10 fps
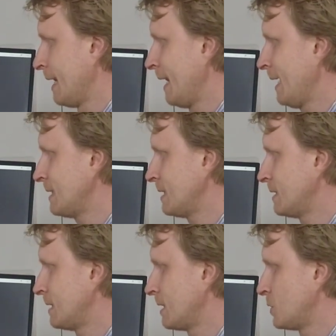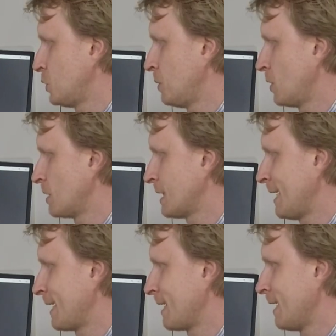Latency, to be honest,
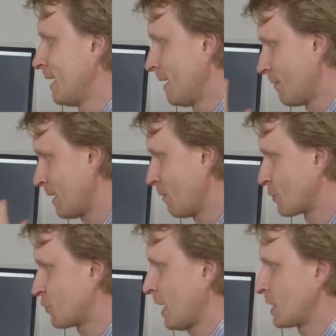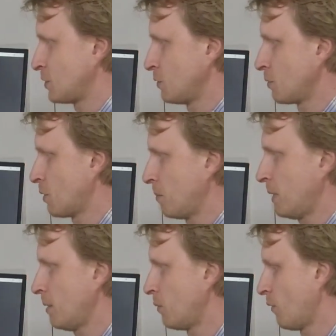I right now trying to
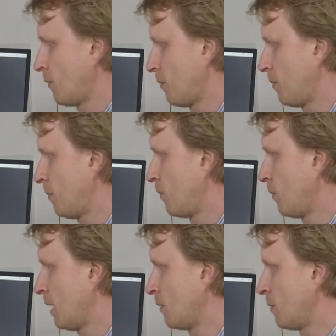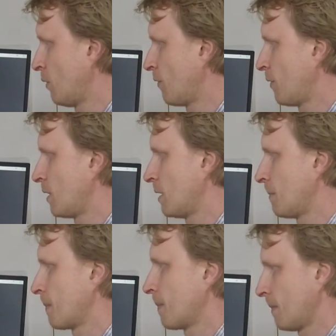compare both uh, both
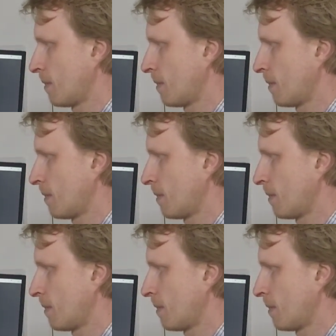um,